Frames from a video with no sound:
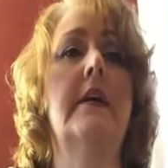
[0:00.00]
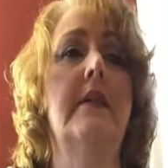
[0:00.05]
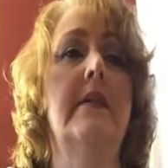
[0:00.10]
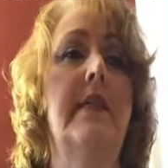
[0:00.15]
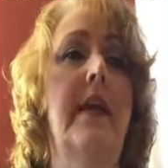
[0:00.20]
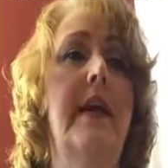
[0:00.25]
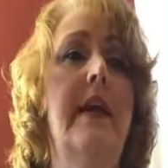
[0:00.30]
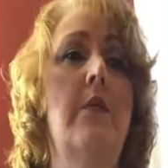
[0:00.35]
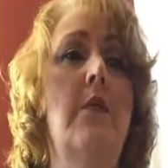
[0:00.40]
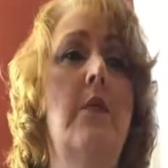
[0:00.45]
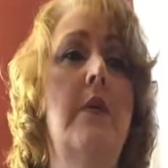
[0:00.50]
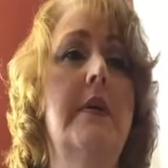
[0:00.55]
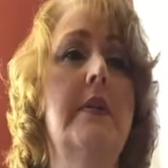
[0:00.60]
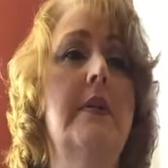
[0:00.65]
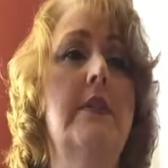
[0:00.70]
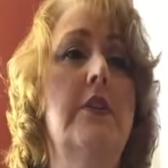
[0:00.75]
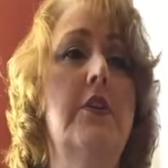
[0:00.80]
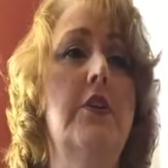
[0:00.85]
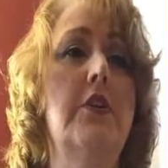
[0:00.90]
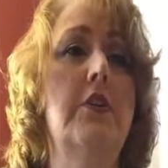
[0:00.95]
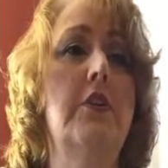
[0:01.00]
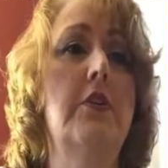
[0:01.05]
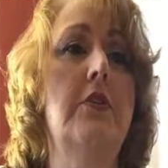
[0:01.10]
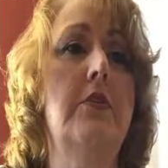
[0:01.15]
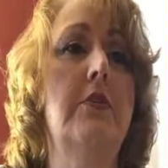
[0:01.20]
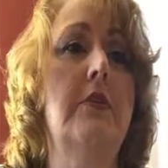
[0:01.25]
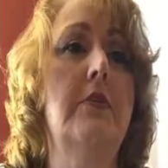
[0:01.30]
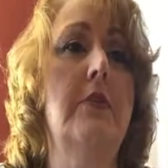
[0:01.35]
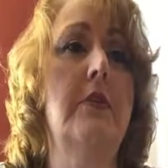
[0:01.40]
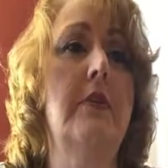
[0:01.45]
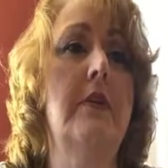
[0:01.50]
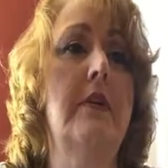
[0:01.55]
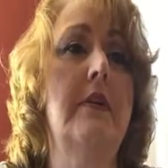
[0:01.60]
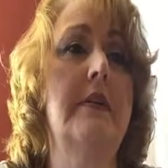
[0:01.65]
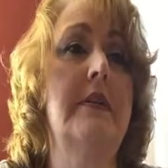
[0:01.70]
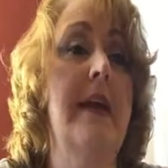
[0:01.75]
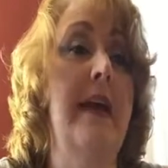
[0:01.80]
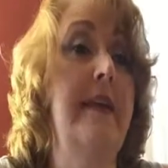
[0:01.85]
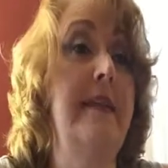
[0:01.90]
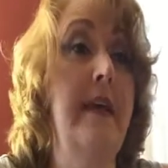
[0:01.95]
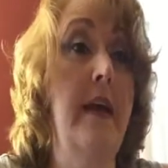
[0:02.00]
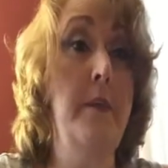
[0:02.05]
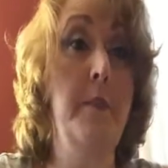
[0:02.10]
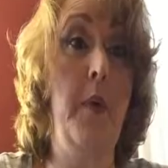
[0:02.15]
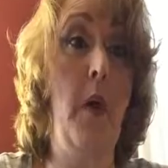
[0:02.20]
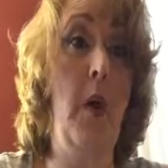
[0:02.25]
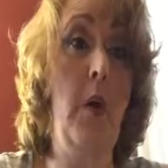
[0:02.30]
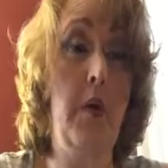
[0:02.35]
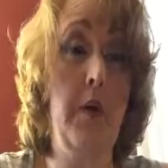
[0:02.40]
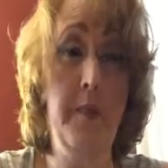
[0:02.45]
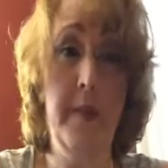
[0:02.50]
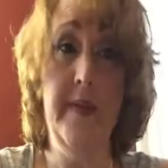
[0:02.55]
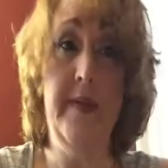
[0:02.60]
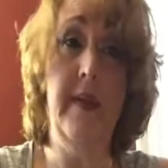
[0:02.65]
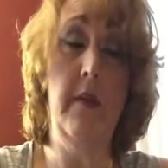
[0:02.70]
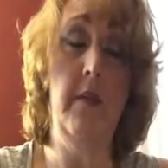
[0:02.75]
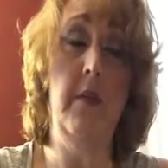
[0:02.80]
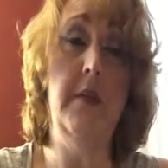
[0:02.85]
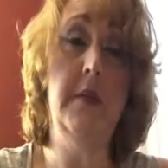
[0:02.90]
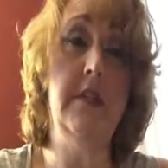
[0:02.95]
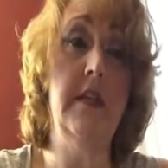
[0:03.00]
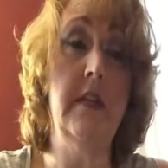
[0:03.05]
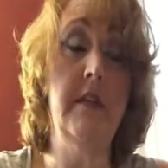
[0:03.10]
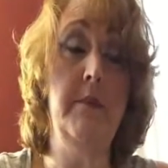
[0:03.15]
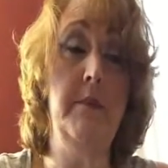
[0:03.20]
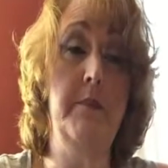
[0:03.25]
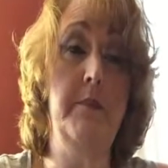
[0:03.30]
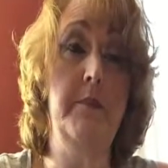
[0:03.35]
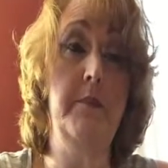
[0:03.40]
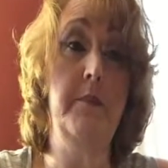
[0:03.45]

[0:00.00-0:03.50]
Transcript: they want to take that barb, and they want to